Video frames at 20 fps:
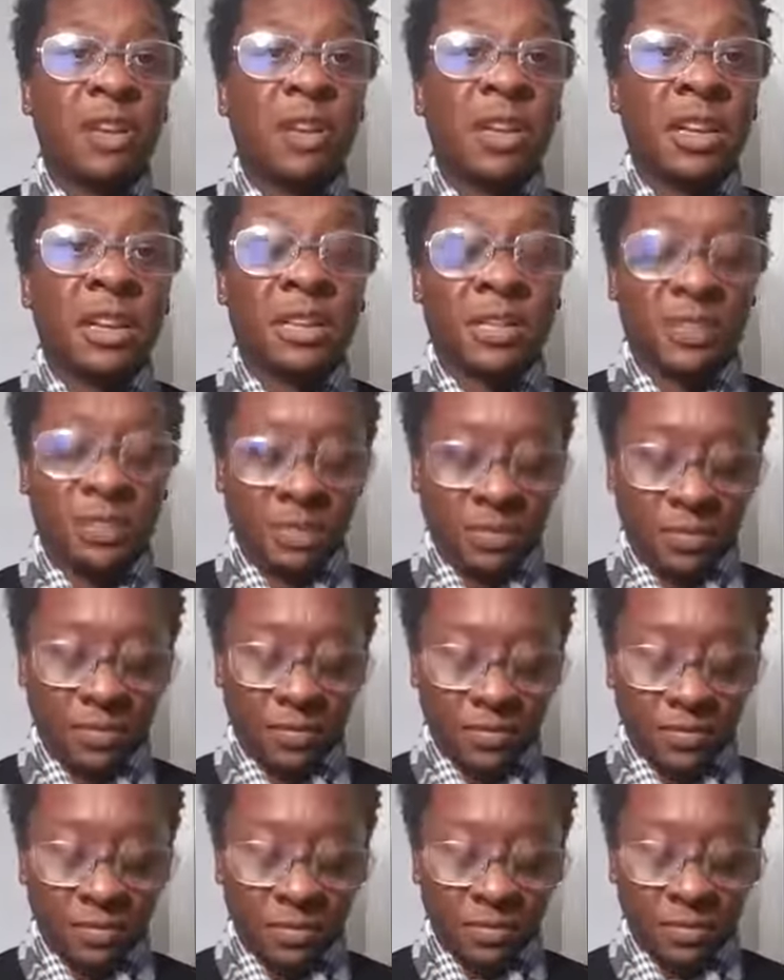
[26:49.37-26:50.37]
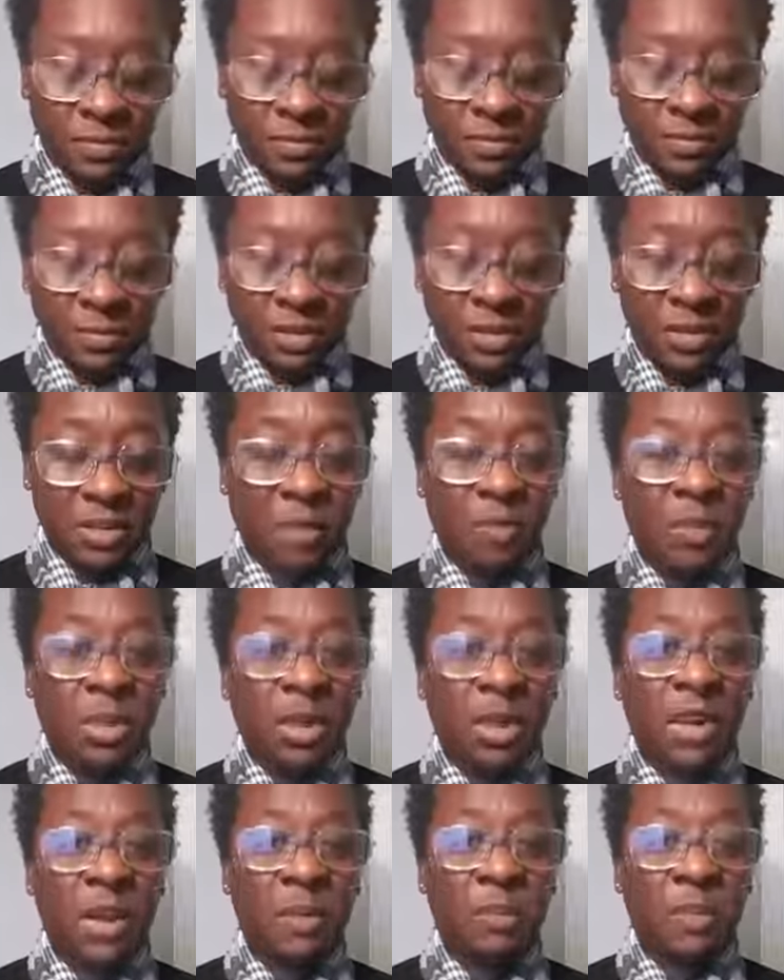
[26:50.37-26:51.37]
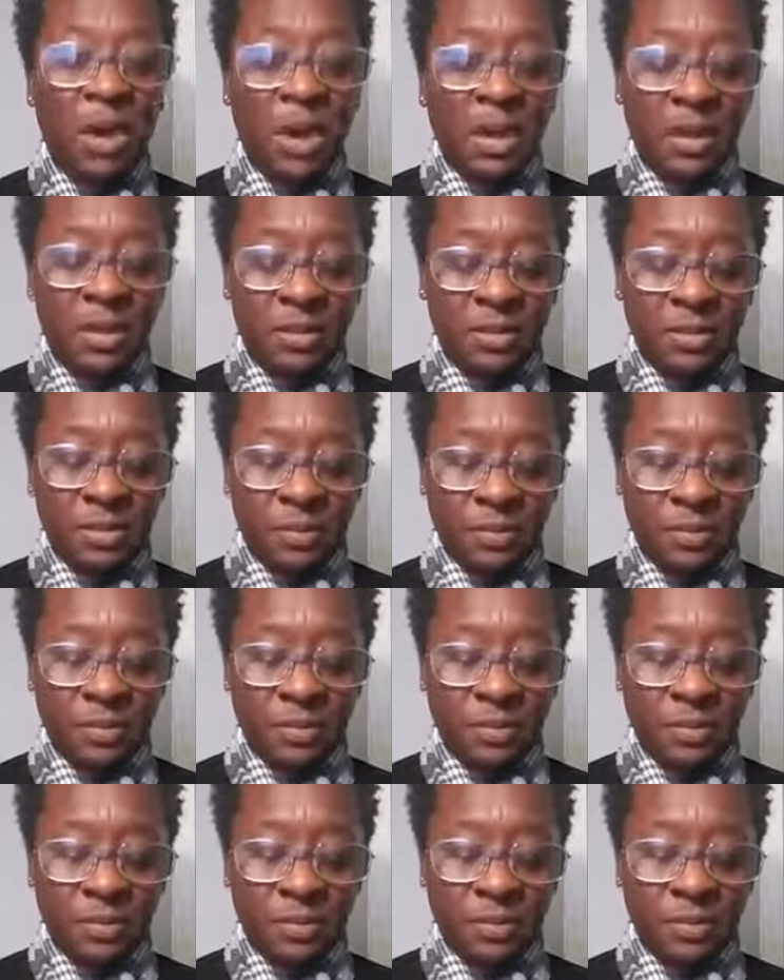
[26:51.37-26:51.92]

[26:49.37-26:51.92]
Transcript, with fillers: less. Because I'm looking at policy.